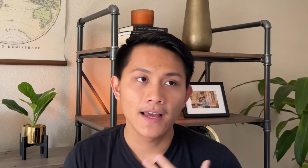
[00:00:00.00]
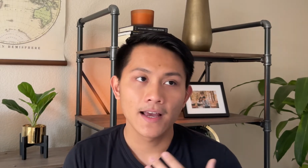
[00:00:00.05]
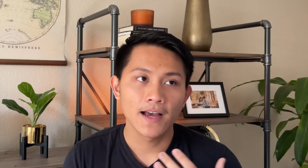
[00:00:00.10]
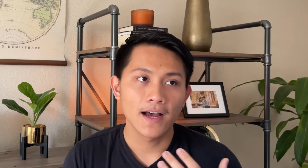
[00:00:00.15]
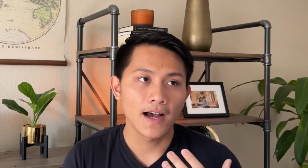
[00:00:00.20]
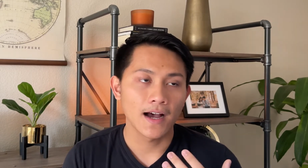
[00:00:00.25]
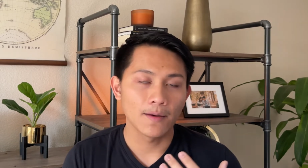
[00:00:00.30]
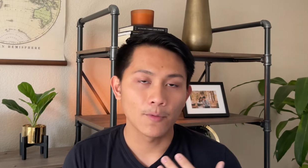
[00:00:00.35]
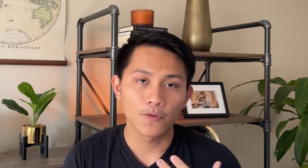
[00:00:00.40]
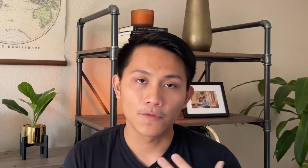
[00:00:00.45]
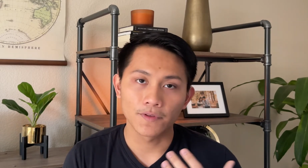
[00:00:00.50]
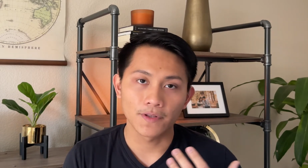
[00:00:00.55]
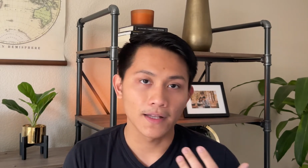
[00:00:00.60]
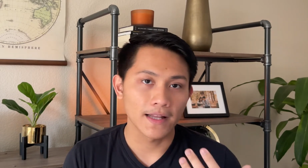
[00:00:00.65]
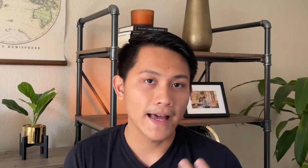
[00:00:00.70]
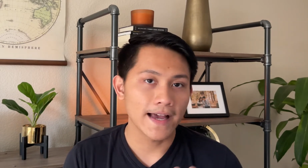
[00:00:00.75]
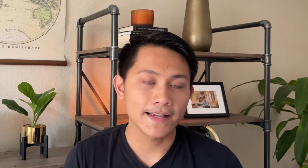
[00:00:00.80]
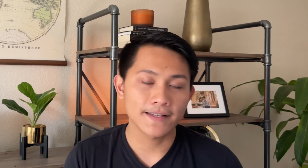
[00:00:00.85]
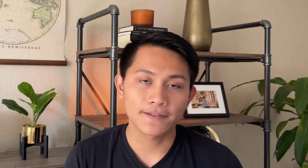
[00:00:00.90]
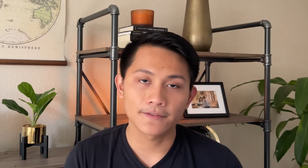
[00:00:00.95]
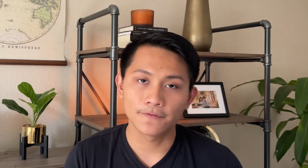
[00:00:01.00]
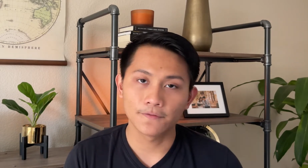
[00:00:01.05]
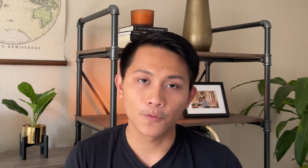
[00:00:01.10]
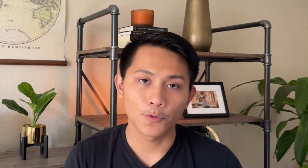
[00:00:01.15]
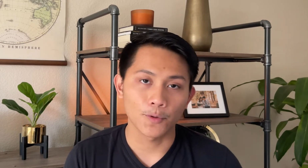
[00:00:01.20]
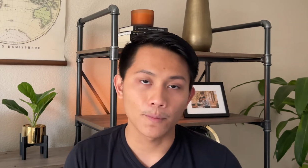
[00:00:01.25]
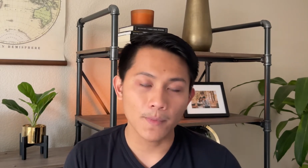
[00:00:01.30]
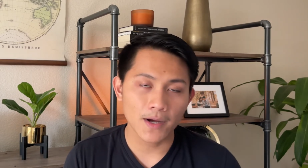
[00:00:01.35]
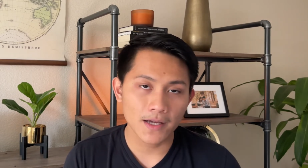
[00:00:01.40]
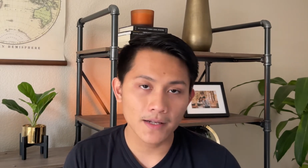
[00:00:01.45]
over the last
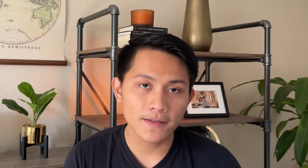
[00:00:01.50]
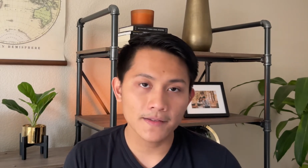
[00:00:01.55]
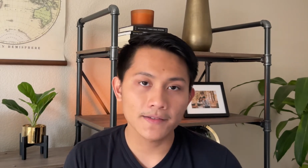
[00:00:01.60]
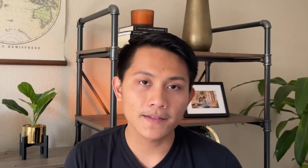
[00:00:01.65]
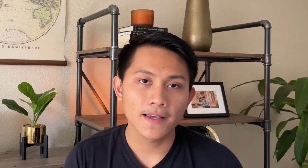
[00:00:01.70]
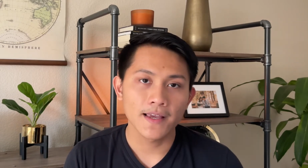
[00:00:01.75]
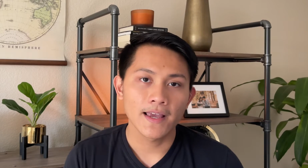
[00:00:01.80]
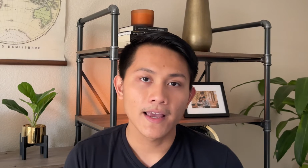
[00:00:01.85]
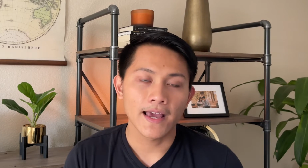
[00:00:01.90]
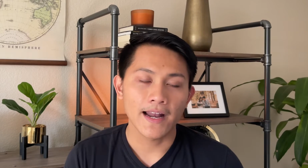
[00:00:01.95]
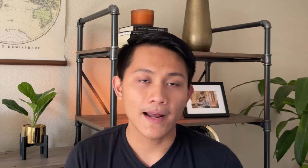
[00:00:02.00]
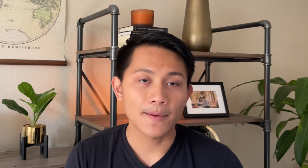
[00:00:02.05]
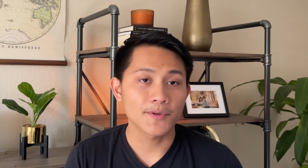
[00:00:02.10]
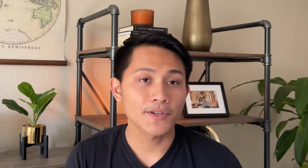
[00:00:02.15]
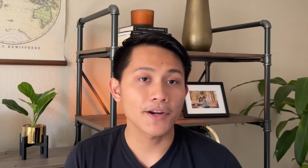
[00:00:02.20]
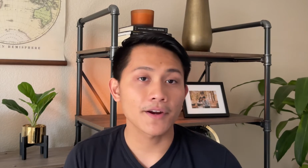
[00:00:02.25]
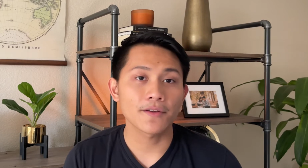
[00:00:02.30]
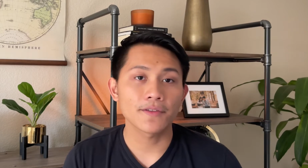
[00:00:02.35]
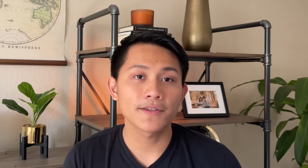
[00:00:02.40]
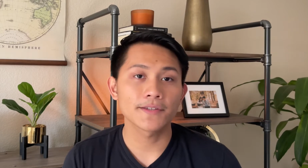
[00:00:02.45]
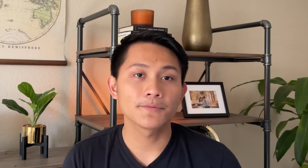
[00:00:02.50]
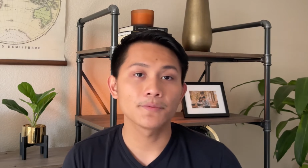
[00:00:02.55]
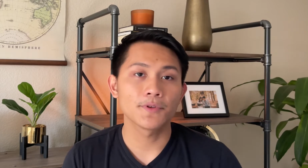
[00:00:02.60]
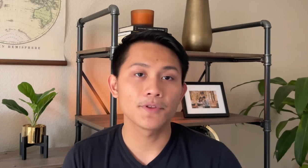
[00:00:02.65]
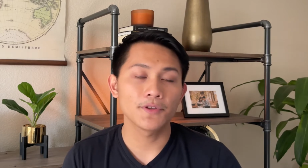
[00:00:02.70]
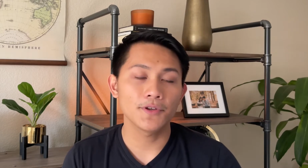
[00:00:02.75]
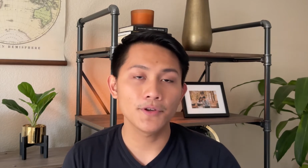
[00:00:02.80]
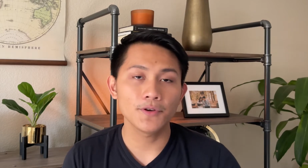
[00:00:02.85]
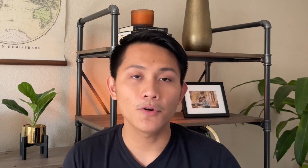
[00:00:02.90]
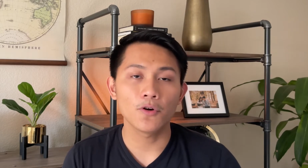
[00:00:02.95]
4 months, and I'm sharing this with
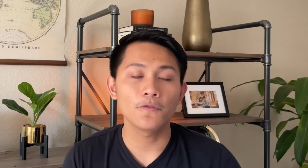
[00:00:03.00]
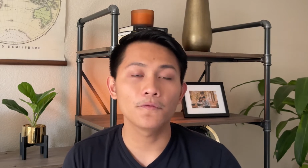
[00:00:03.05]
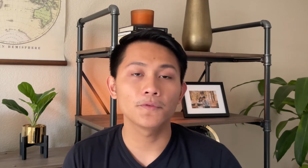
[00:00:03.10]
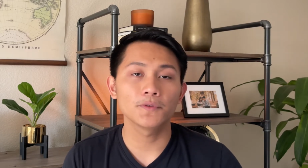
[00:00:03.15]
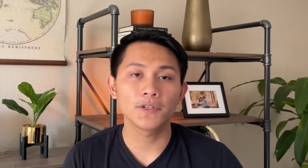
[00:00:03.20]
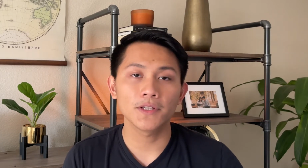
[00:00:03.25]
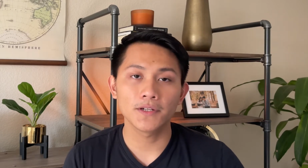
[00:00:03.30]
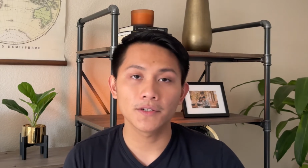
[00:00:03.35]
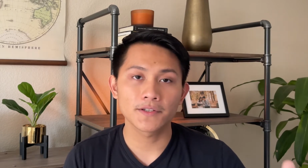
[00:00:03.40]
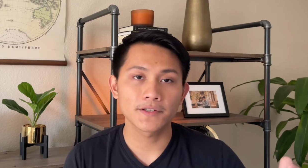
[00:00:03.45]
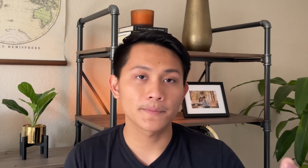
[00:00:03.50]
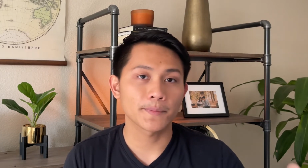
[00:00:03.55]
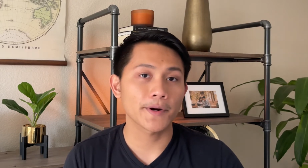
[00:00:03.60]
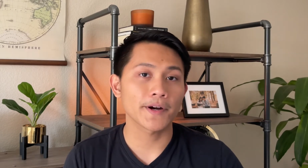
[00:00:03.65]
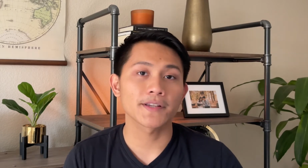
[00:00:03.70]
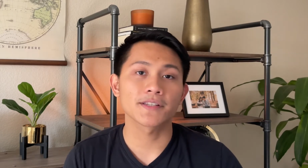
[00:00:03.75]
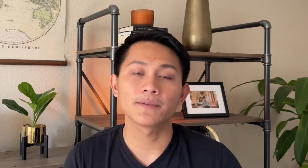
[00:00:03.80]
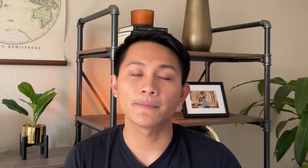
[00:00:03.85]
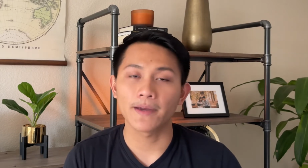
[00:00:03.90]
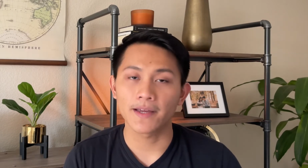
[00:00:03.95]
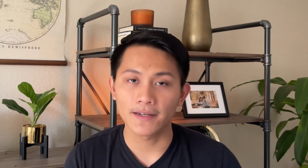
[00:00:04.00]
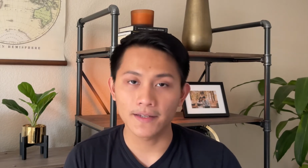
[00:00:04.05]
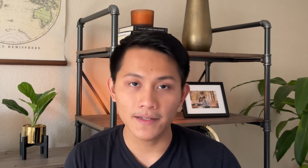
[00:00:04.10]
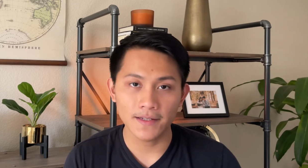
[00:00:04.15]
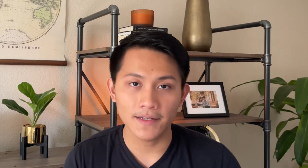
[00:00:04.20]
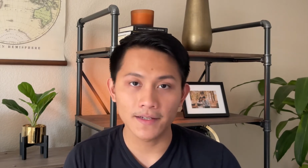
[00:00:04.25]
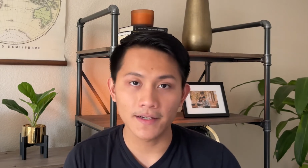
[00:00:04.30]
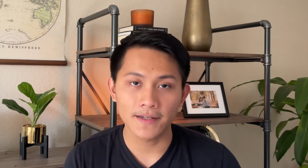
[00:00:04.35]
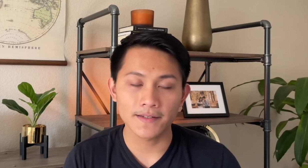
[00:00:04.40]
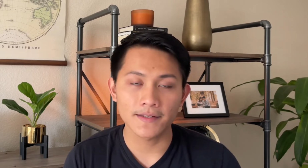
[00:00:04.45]
you, hopefully to spark some
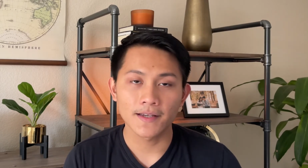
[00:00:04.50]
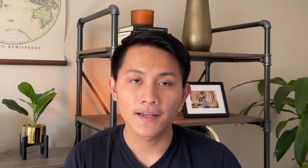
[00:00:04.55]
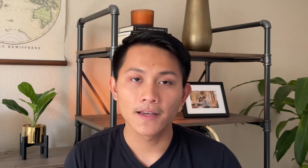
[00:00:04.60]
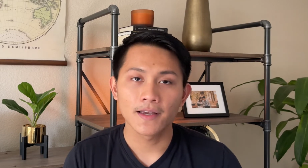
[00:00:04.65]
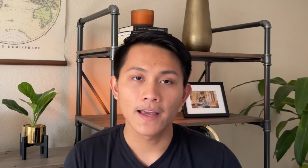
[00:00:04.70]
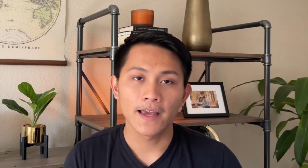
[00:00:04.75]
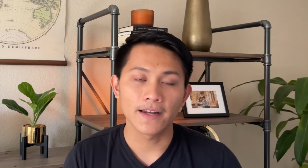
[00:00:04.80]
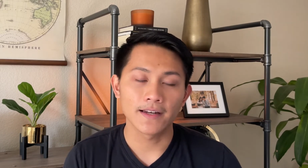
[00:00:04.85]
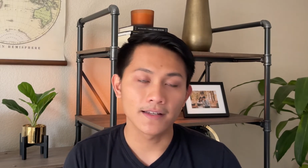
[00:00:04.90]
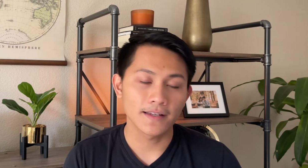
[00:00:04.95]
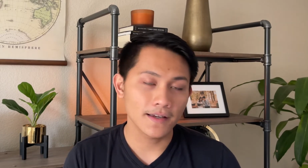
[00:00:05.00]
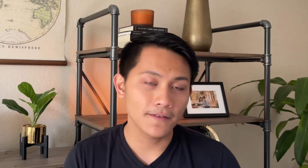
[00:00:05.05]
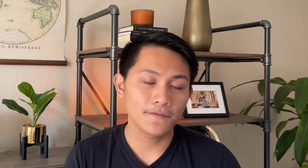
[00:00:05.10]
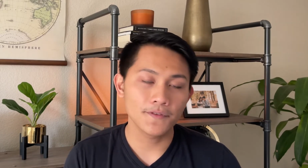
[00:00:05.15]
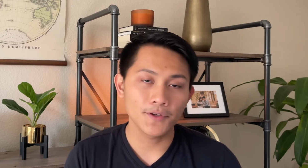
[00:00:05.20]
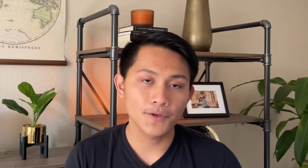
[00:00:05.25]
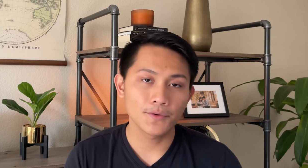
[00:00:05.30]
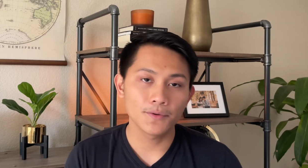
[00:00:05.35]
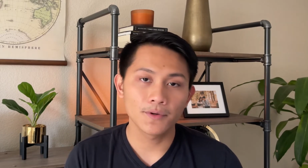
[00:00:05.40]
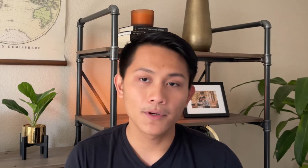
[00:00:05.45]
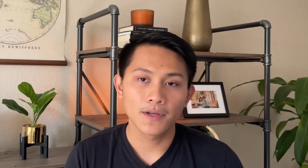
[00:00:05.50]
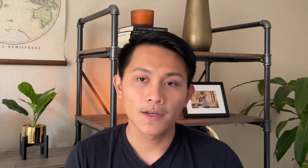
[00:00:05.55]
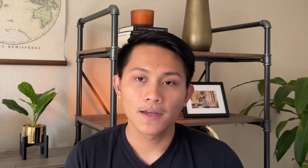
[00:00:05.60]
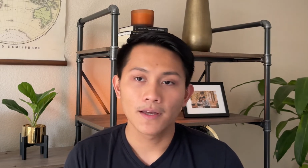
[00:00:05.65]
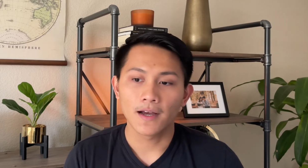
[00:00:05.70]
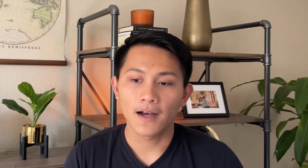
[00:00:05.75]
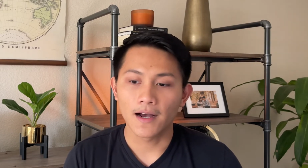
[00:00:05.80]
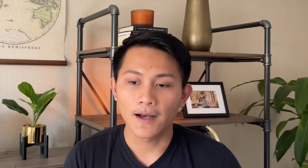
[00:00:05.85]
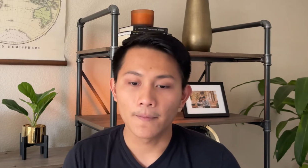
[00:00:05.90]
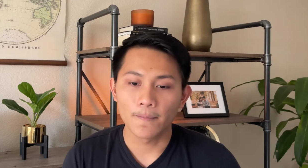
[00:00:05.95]
ideas and give you,
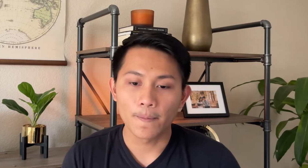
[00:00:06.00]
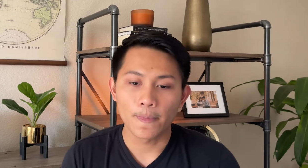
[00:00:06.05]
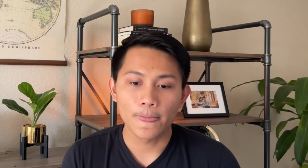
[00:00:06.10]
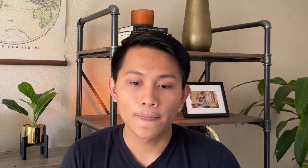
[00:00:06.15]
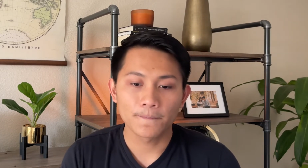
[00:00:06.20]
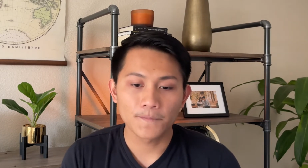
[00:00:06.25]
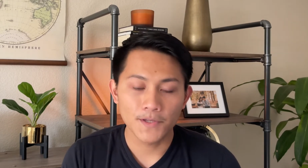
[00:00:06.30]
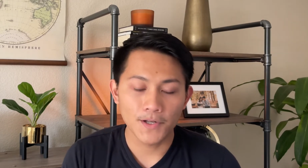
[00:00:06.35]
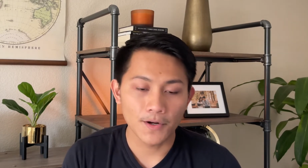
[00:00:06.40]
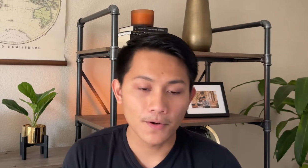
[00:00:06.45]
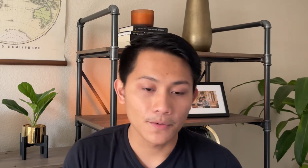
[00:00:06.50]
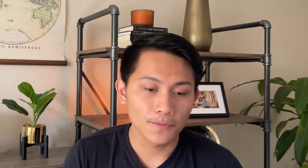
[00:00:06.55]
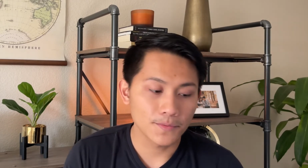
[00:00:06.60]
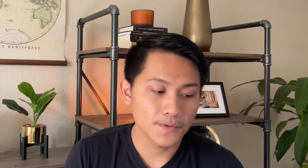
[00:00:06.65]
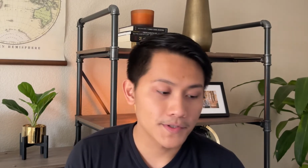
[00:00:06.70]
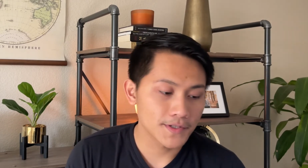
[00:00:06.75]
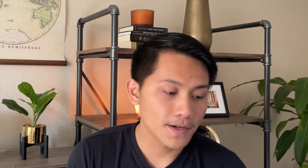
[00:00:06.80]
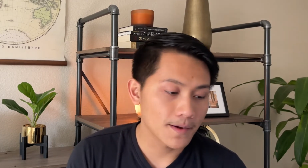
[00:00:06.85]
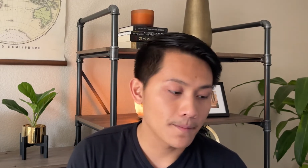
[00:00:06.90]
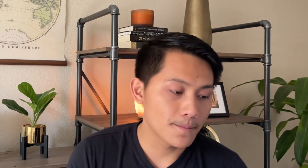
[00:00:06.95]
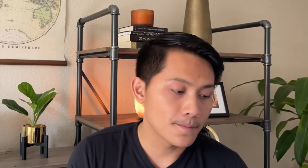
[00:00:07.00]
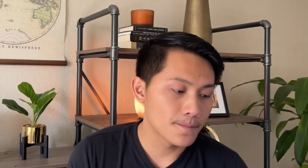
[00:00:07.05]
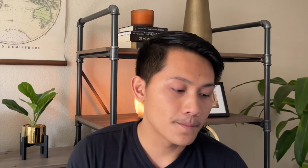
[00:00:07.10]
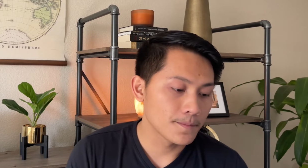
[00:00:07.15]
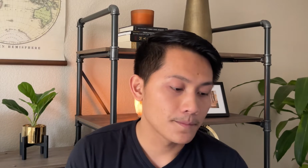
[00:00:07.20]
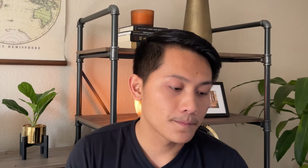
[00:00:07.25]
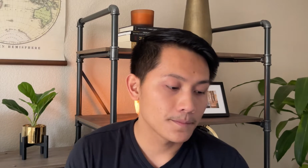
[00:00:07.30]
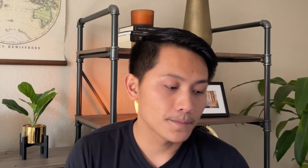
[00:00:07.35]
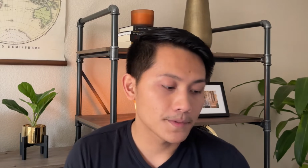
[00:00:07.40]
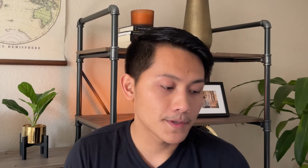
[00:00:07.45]

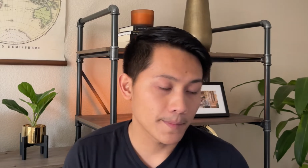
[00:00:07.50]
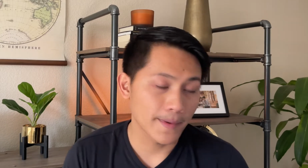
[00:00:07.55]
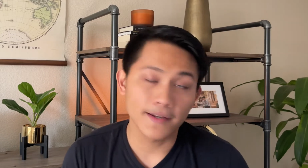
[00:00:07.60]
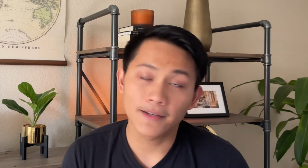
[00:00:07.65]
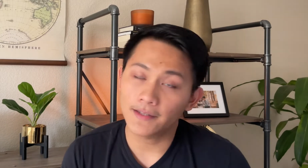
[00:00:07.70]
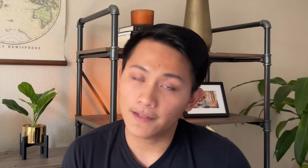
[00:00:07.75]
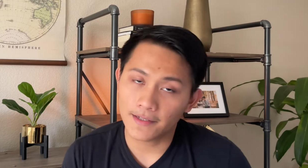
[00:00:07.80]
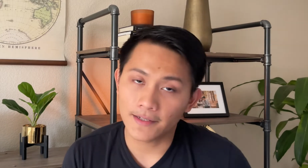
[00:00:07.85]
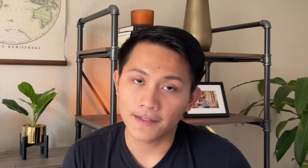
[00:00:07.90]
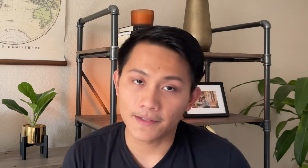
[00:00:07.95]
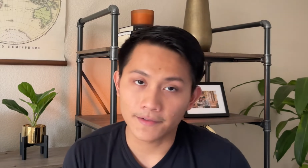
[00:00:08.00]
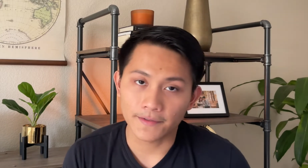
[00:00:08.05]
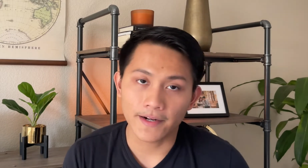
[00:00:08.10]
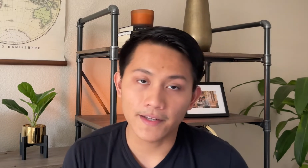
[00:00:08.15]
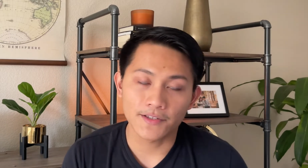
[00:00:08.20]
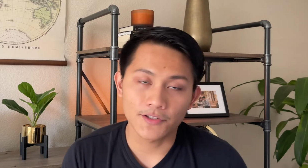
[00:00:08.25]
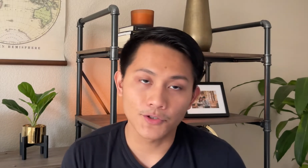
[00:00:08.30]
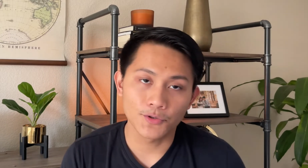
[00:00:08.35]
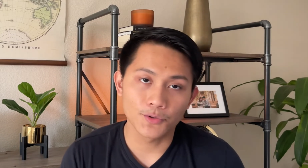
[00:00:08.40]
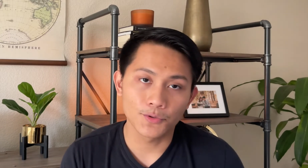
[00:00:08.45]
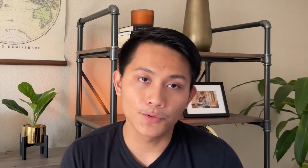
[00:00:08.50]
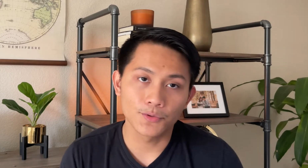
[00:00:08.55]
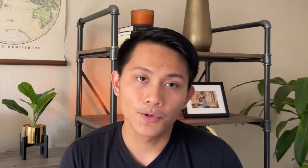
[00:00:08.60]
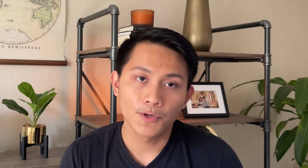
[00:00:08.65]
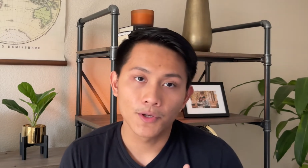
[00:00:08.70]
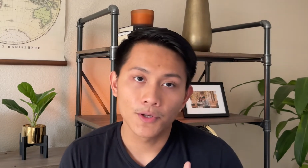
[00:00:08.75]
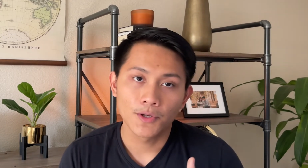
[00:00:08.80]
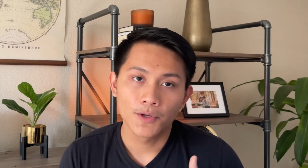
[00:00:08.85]
some ideas, right, to